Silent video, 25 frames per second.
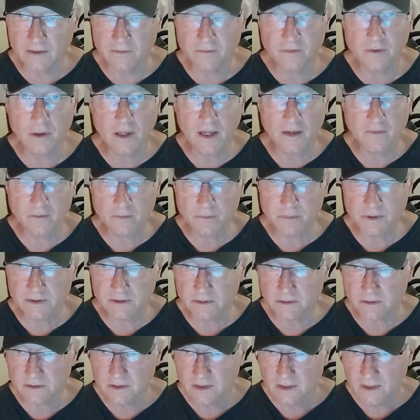If you have a
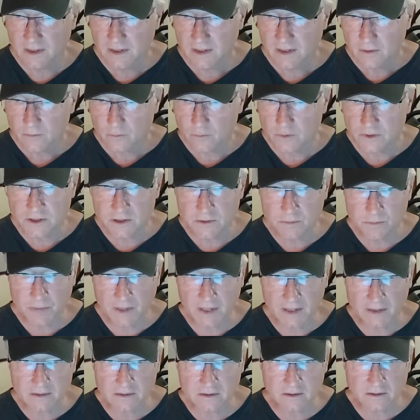business,
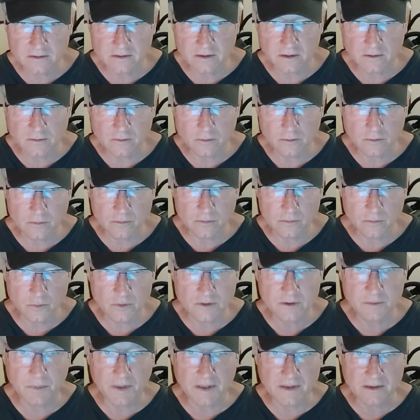respect to whom
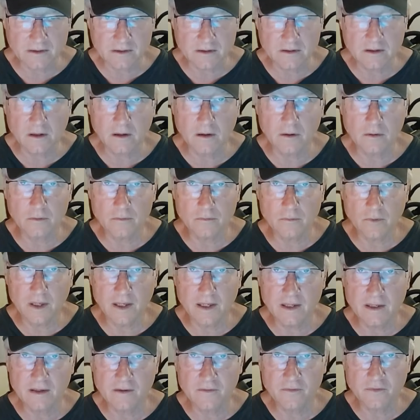respect is owed, right?